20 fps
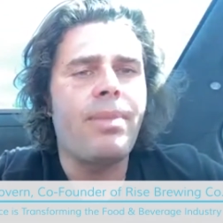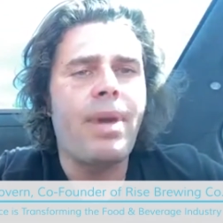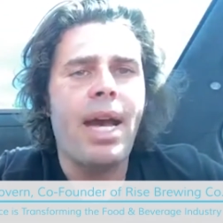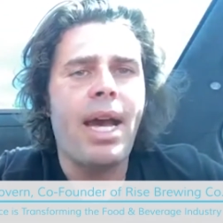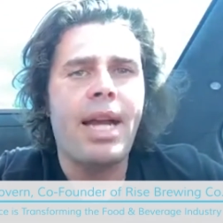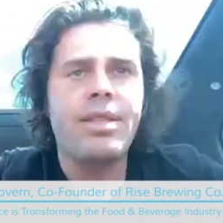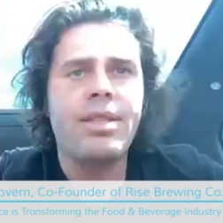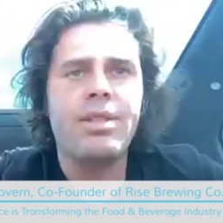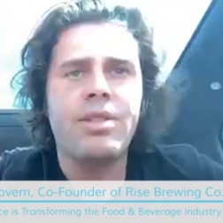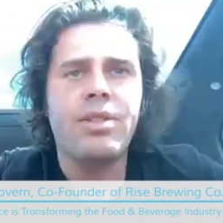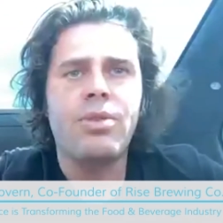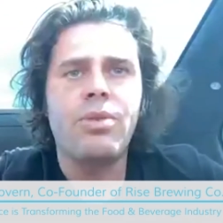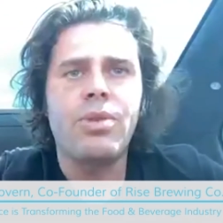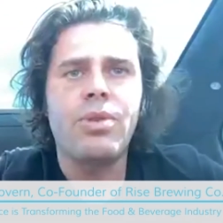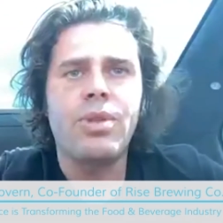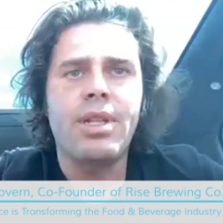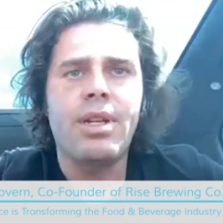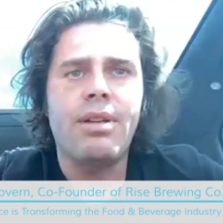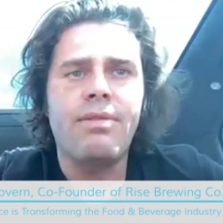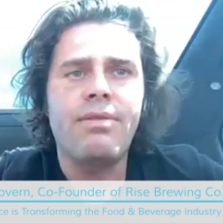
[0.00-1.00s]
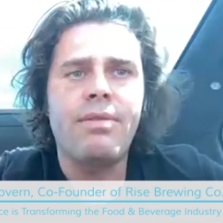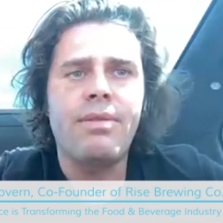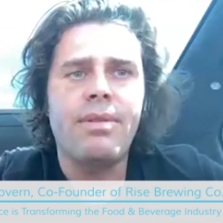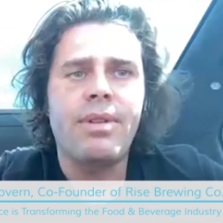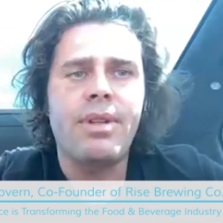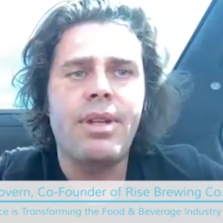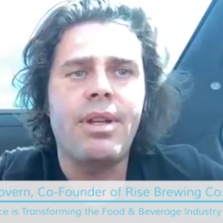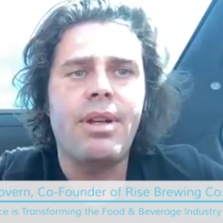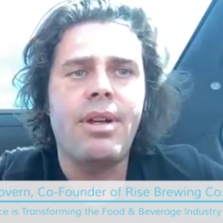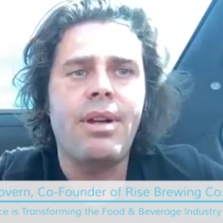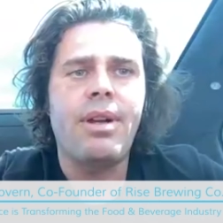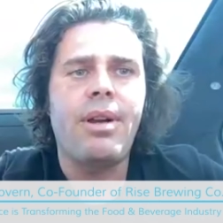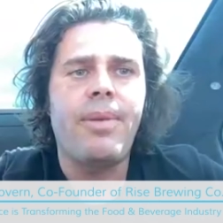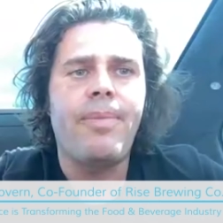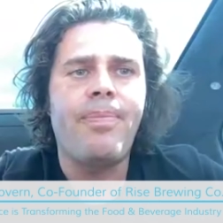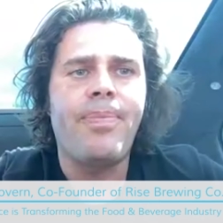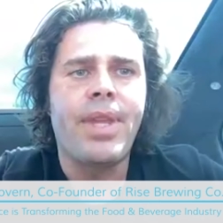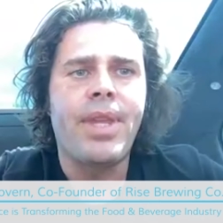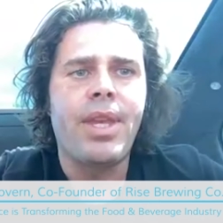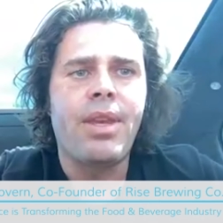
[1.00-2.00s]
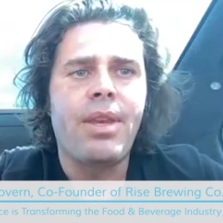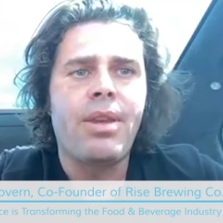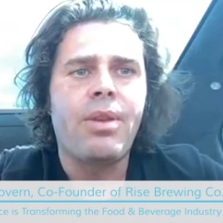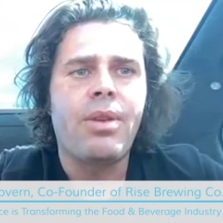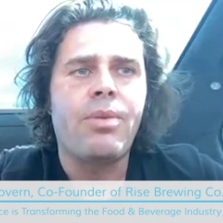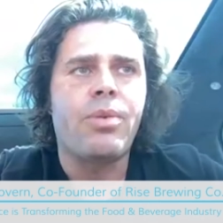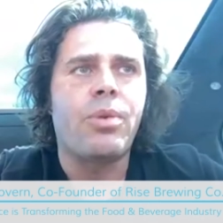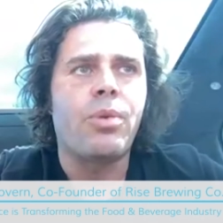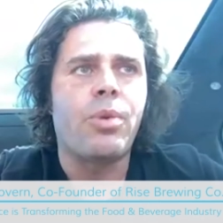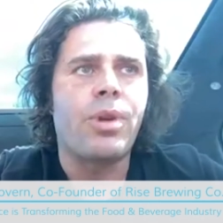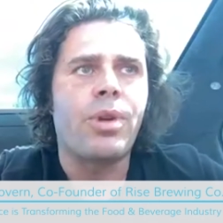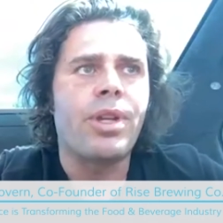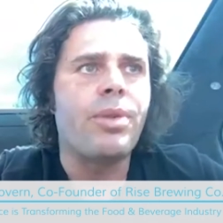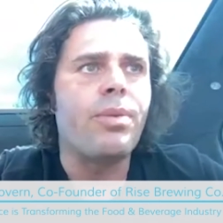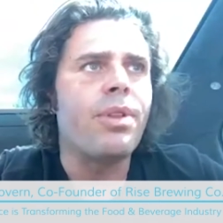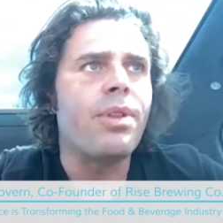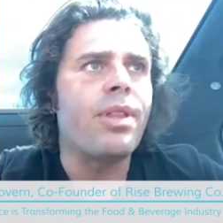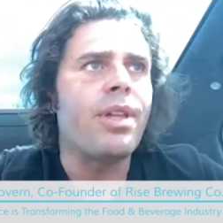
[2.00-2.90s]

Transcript: back to school stuff. We're working with